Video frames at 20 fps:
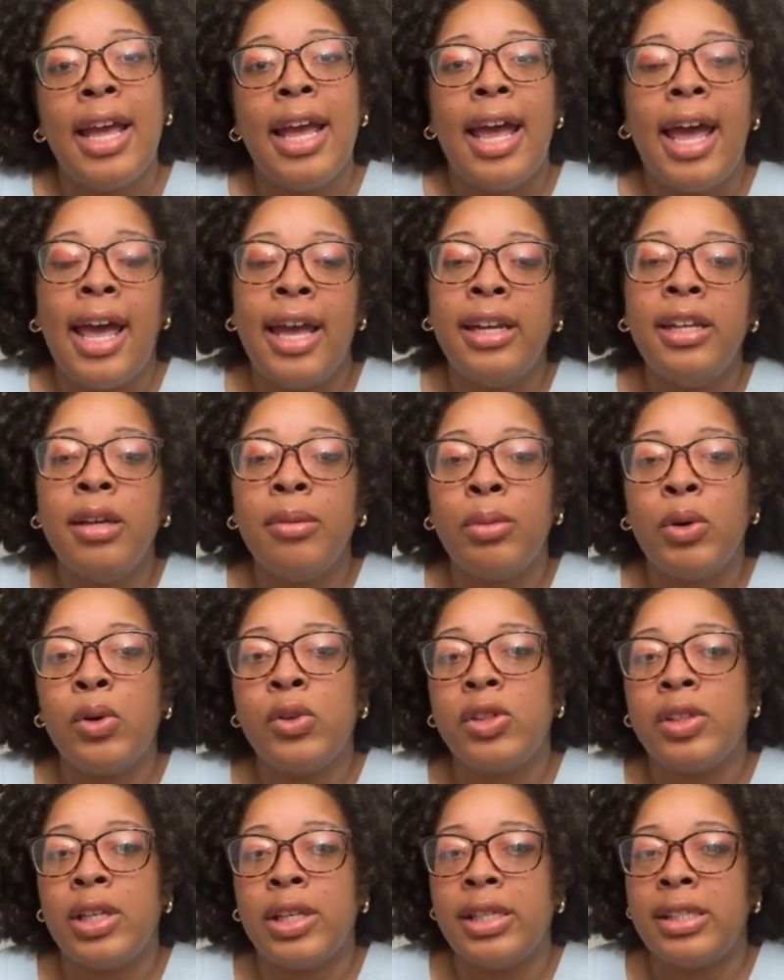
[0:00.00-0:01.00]
any
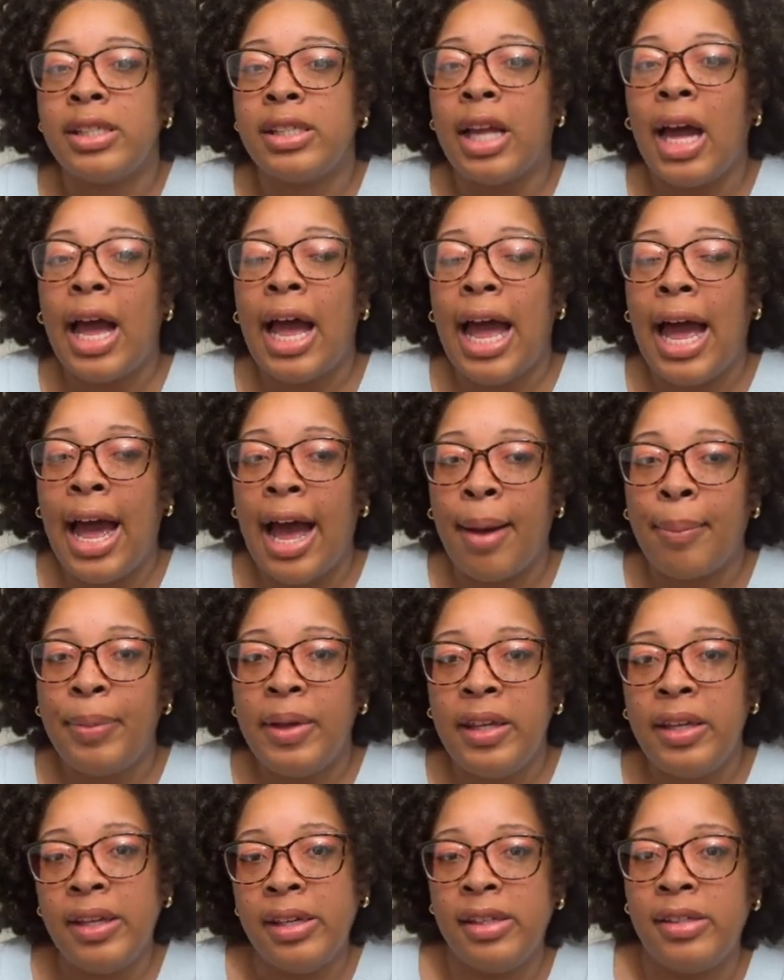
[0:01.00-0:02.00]
emotion that is not
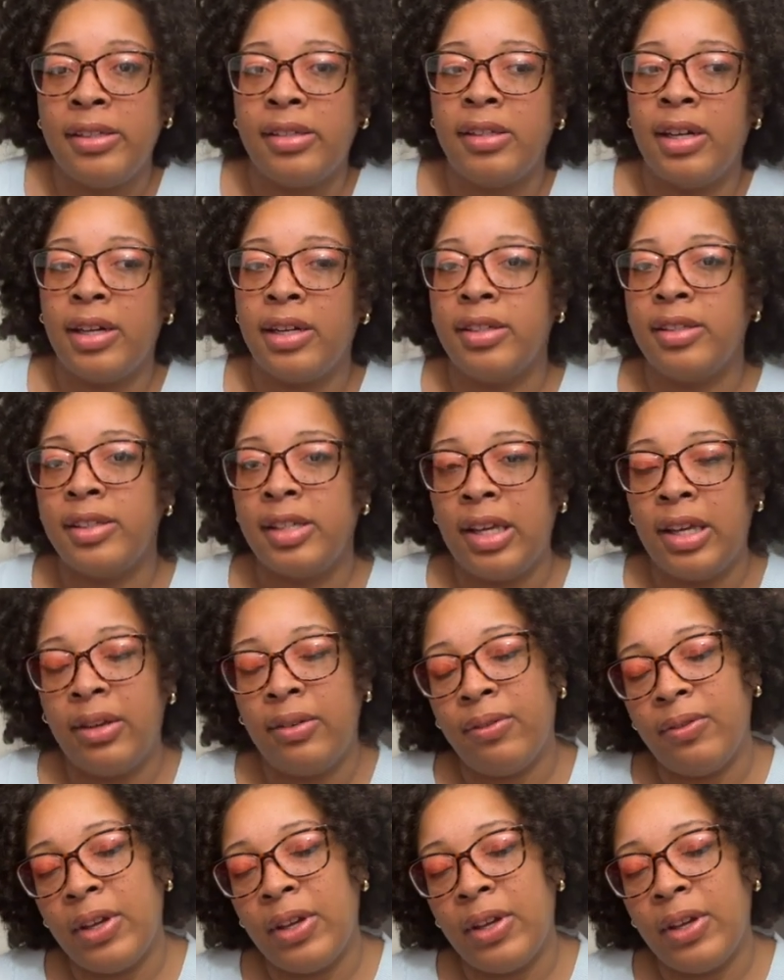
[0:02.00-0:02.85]
happy is not safe.